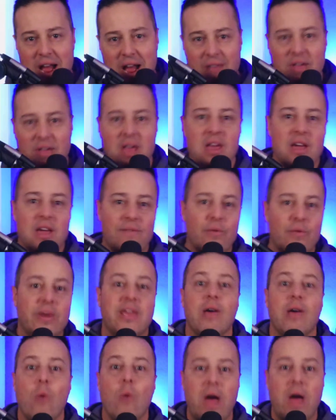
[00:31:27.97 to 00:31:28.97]
If we get
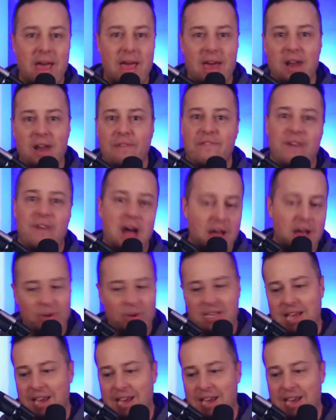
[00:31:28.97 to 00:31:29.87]
way ahead of 5, we take the